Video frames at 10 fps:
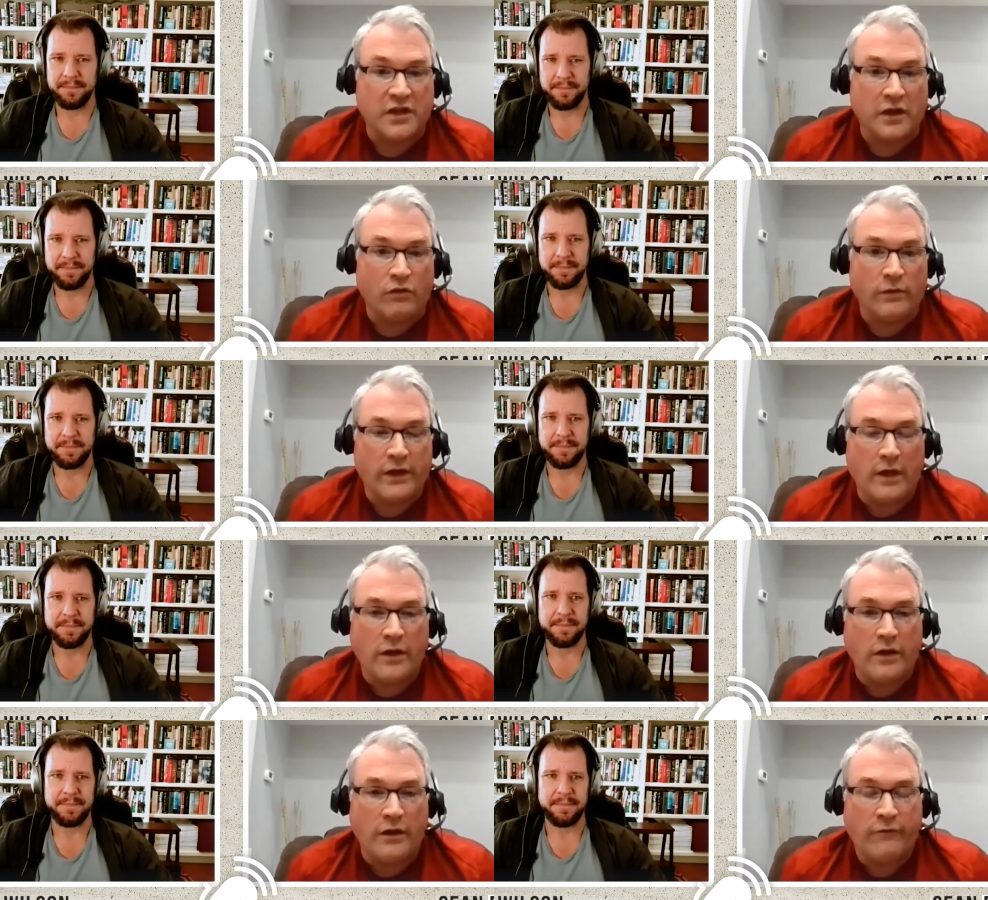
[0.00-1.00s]
Speaker 1: so eh,
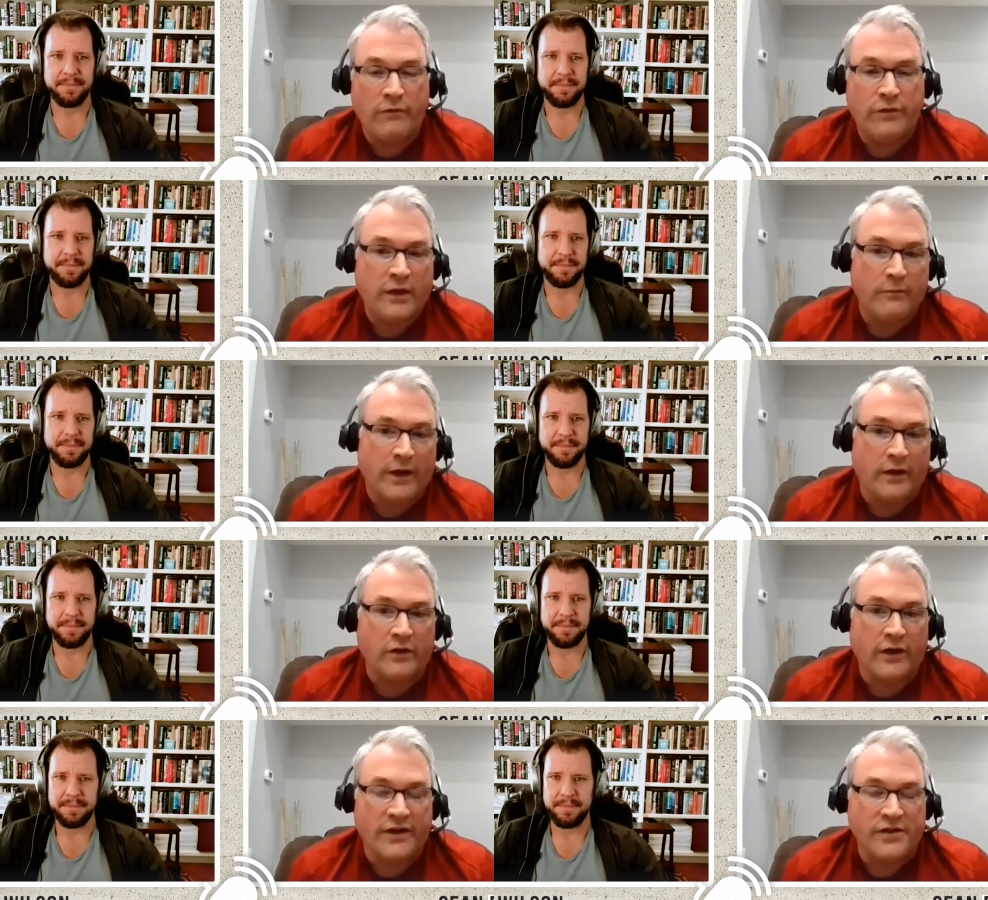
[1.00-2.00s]
you, if you think about
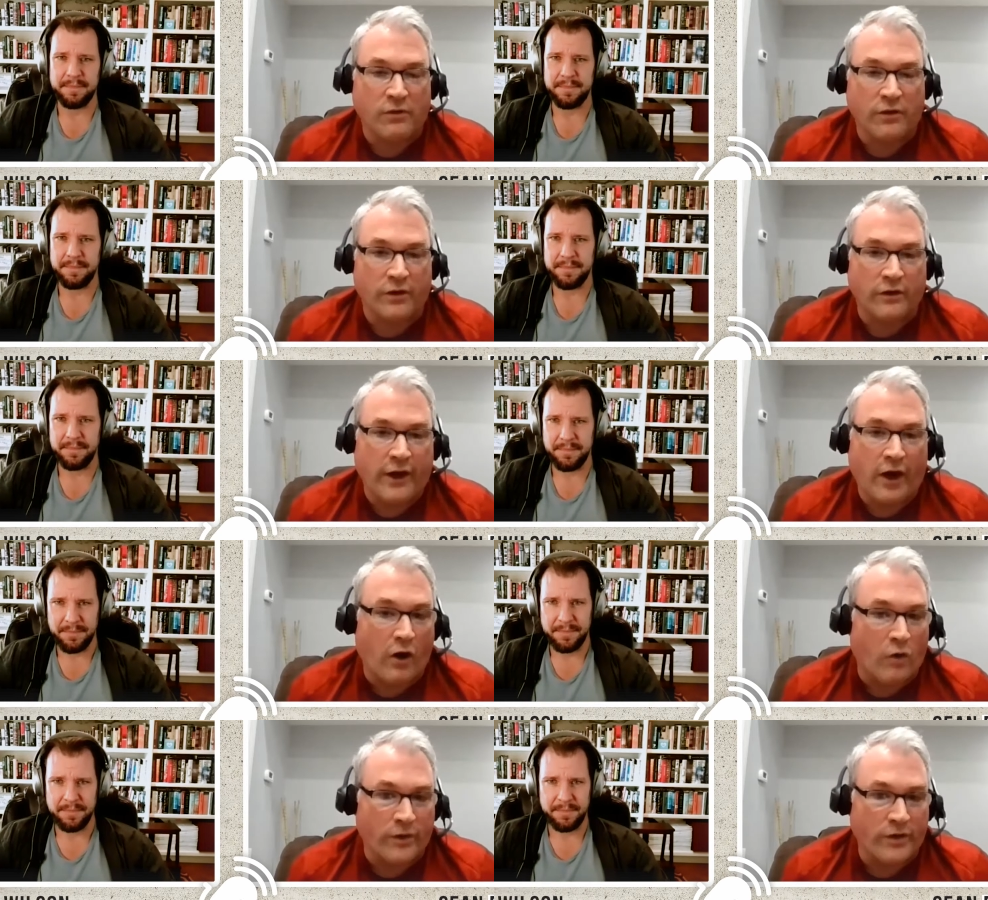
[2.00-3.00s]
a class where they
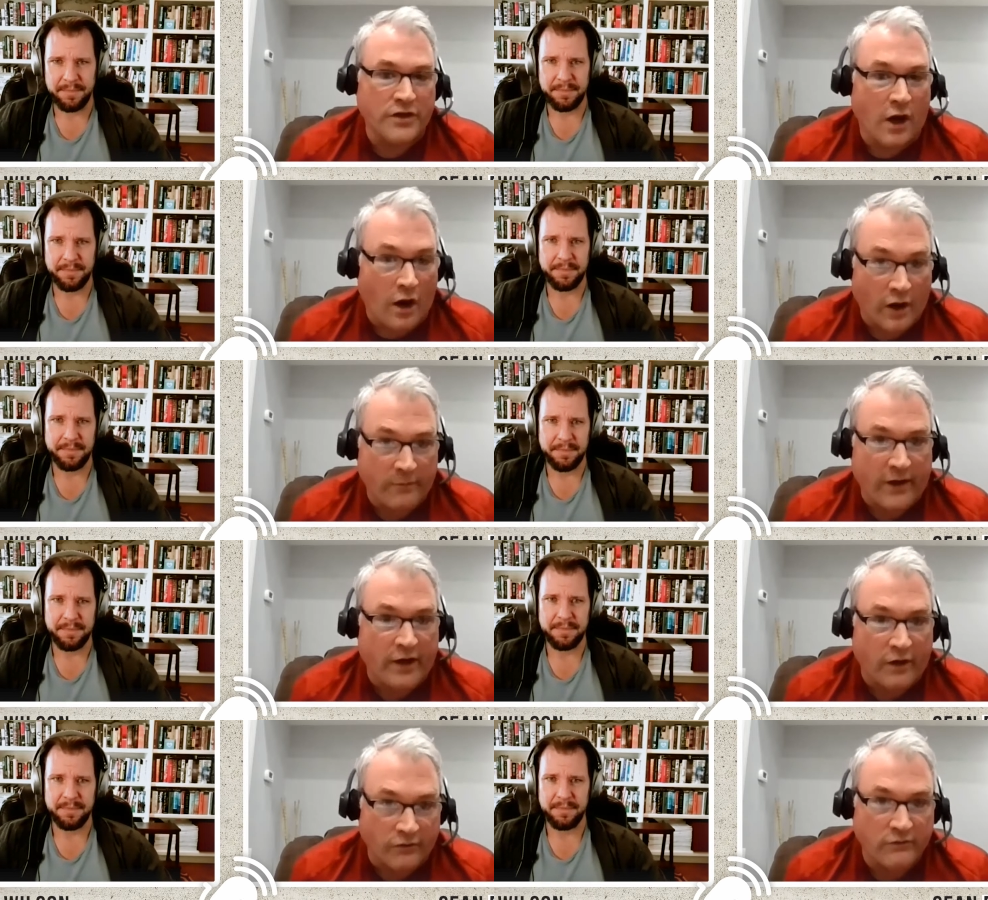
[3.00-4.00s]
are going to talk
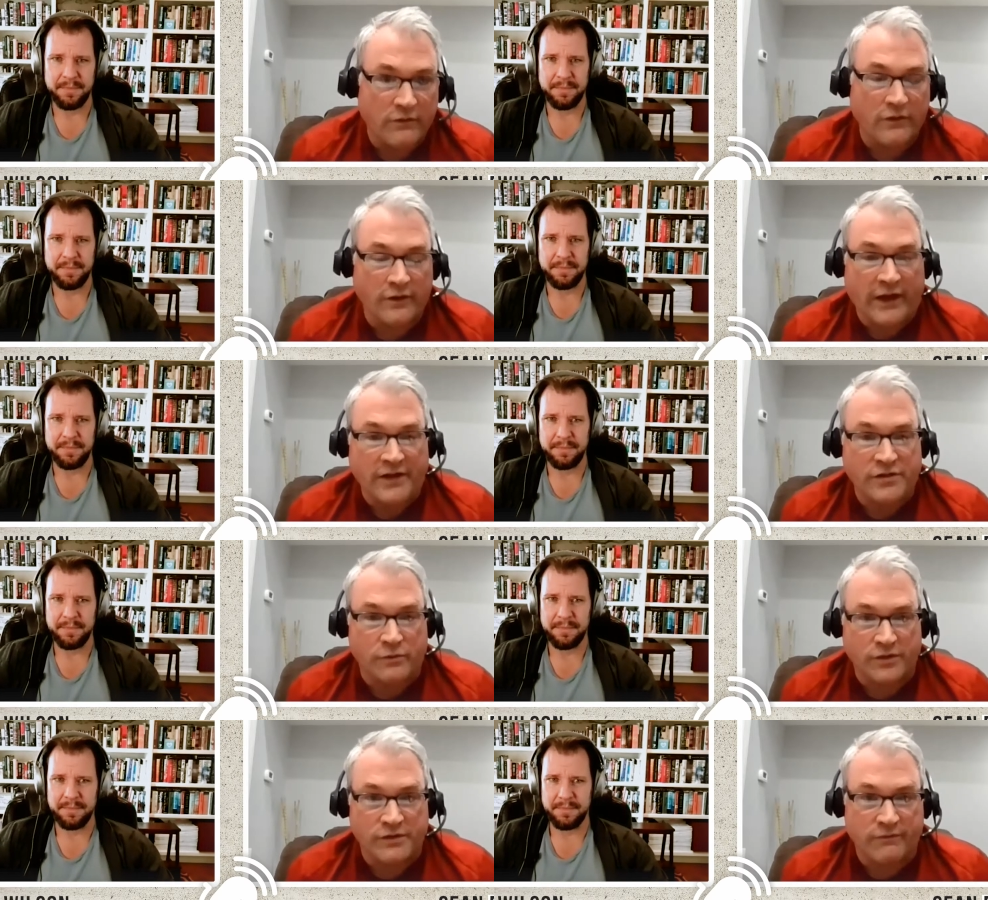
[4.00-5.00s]
about that
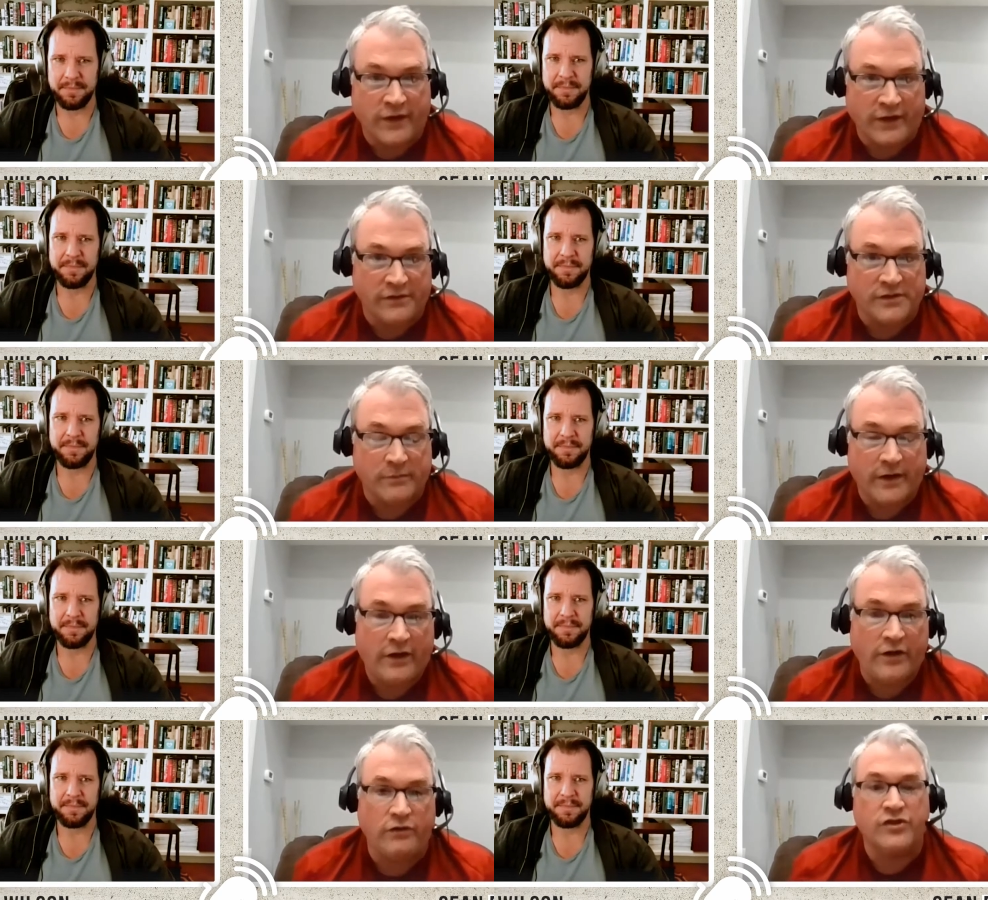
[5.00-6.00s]
sorts of things about
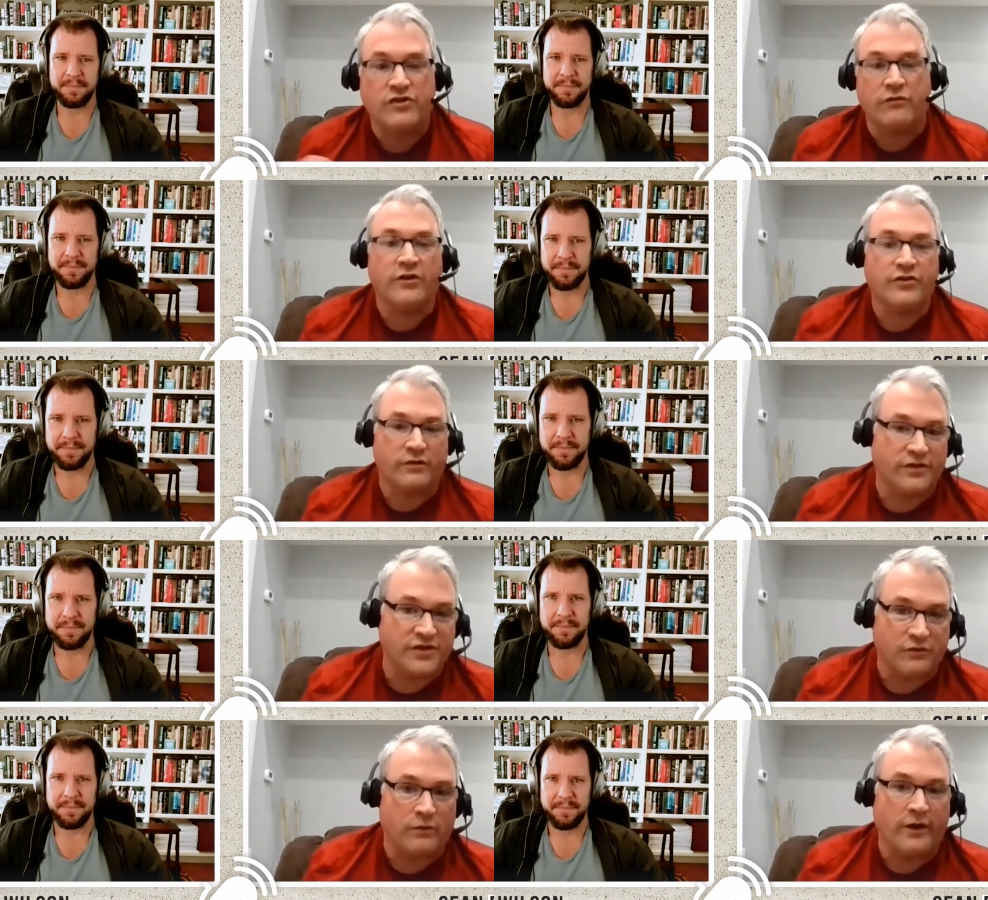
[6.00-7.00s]
how do you structure a
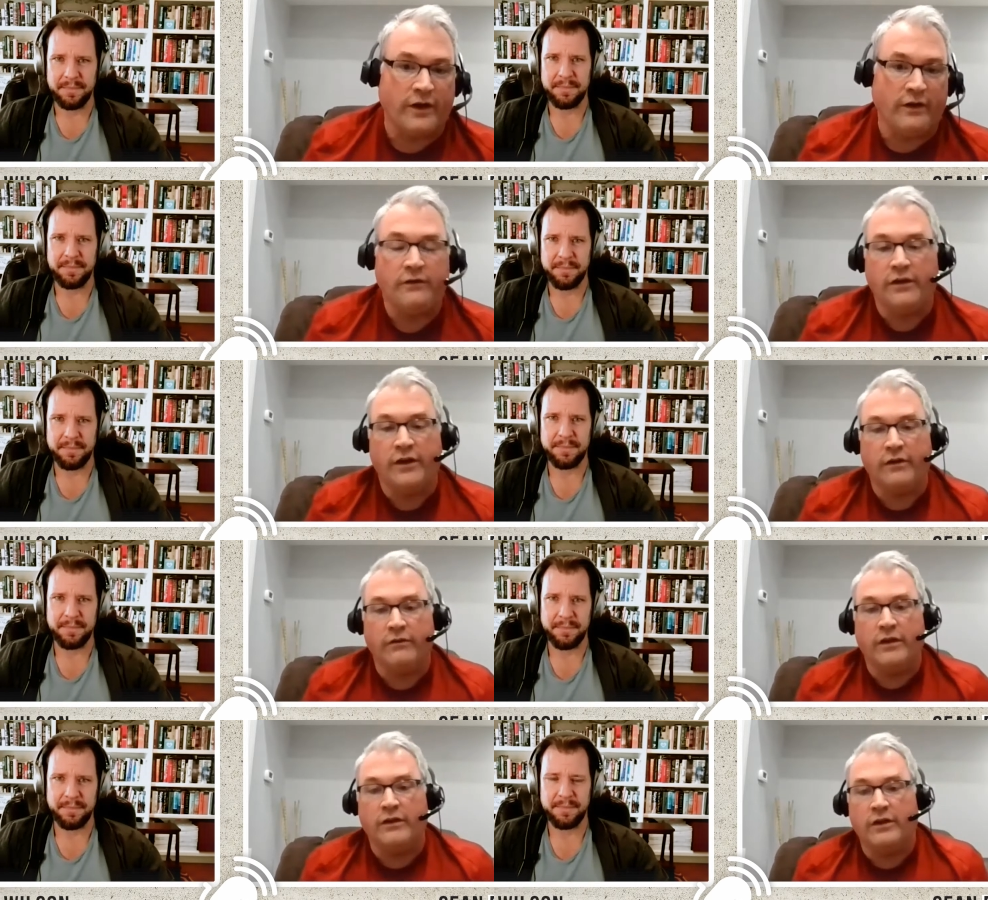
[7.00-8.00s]
story you
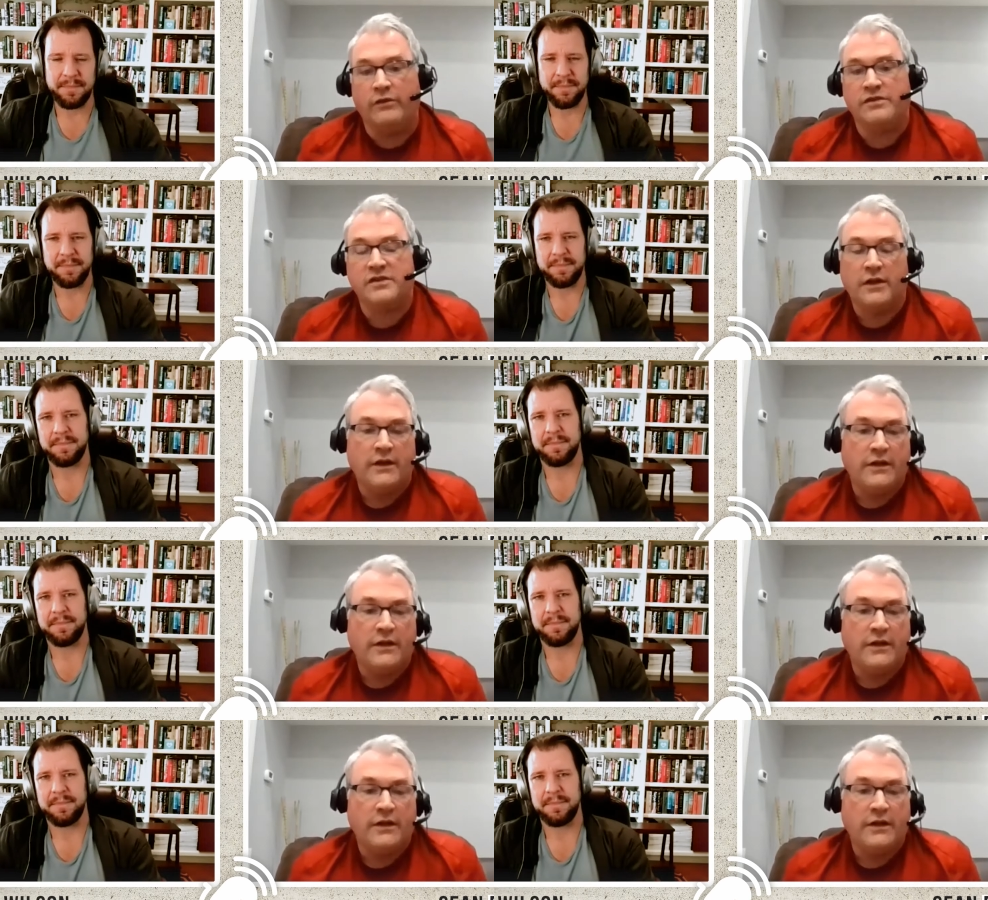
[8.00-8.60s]
know th- those